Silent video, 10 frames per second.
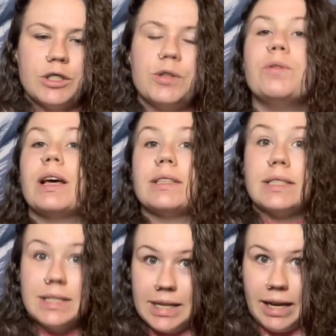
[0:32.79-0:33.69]

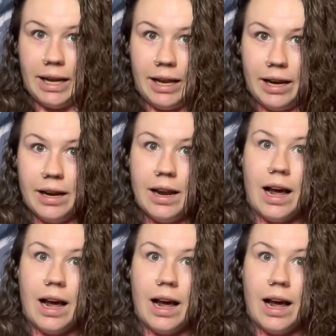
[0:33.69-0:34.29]
2010,